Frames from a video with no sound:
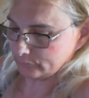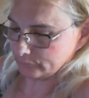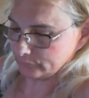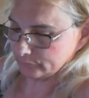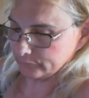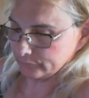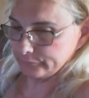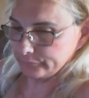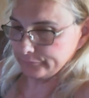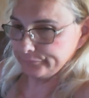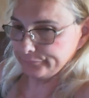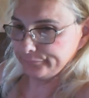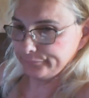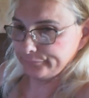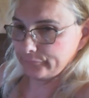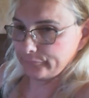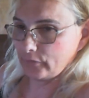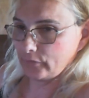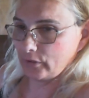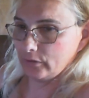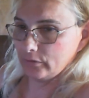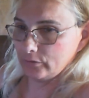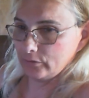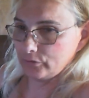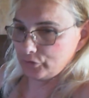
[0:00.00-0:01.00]
so.
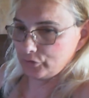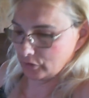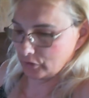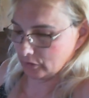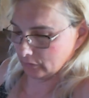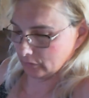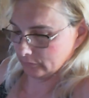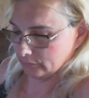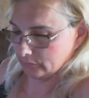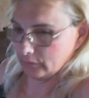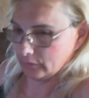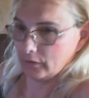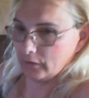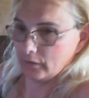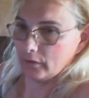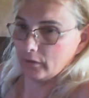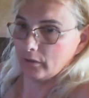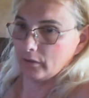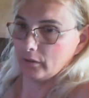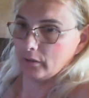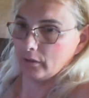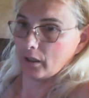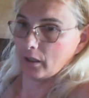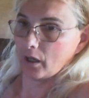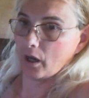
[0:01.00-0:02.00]

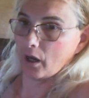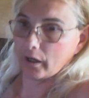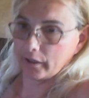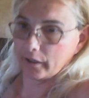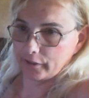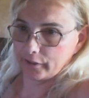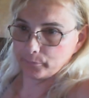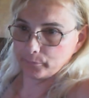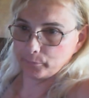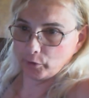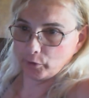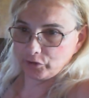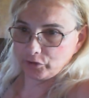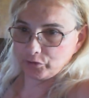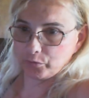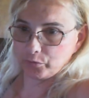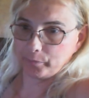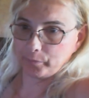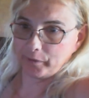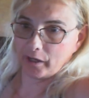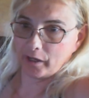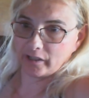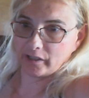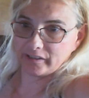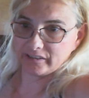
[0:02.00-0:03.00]
Audiobooks will be on
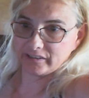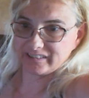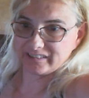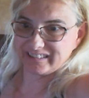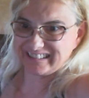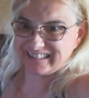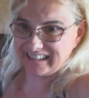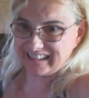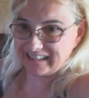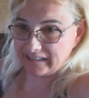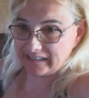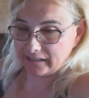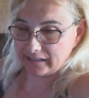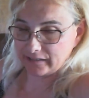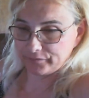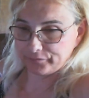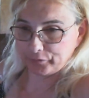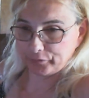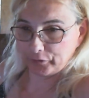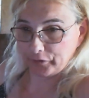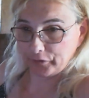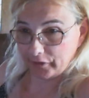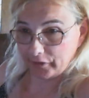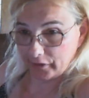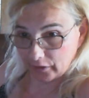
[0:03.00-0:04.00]
CD for the other
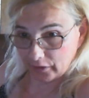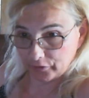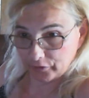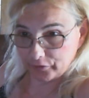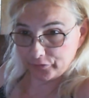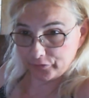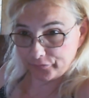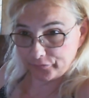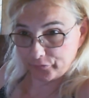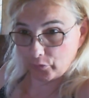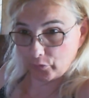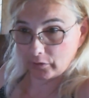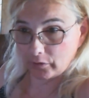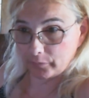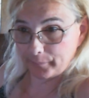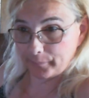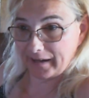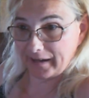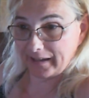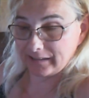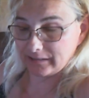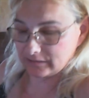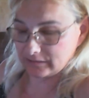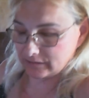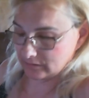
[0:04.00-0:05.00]
formats. I'm
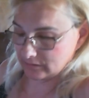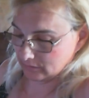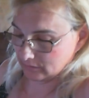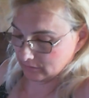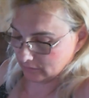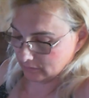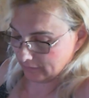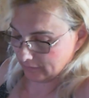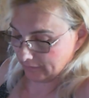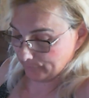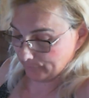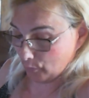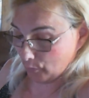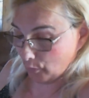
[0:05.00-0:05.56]
hoping to have